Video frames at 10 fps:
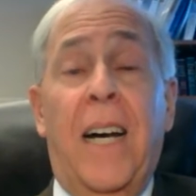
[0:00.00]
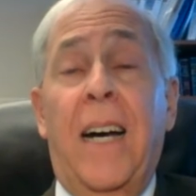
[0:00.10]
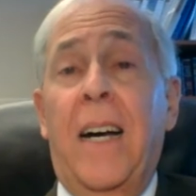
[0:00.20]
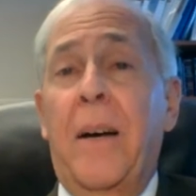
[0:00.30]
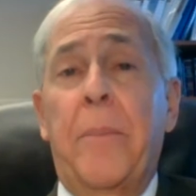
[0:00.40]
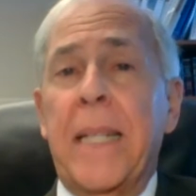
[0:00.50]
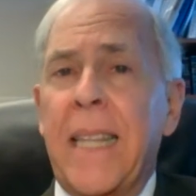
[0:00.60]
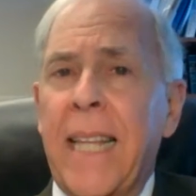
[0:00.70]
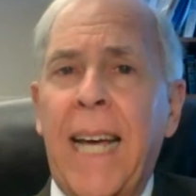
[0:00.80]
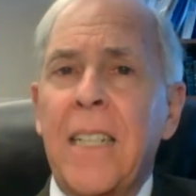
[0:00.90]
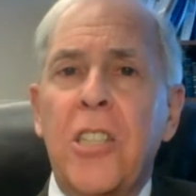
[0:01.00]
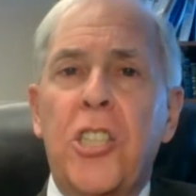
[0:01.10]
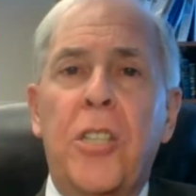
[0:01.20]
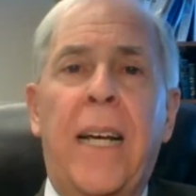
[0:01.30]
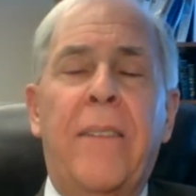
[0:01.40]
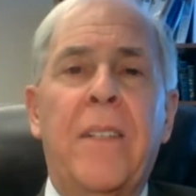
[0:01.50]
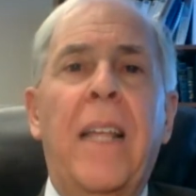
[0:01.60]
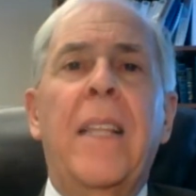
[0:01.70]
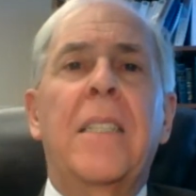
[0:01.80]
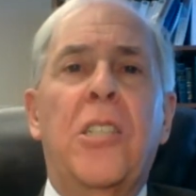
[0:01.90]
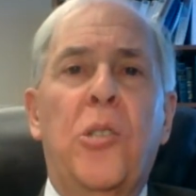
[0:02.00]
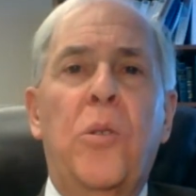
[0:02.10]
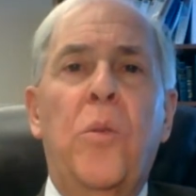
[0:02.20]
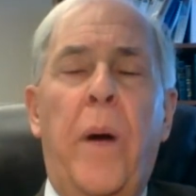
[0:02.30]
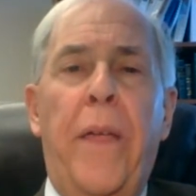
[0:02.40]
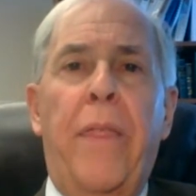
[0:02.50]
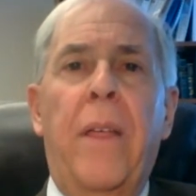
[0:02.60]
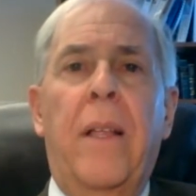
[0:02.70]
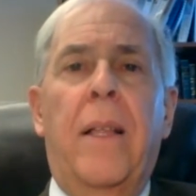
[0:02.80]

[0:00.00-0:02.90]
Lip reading: but that should have nothing to do with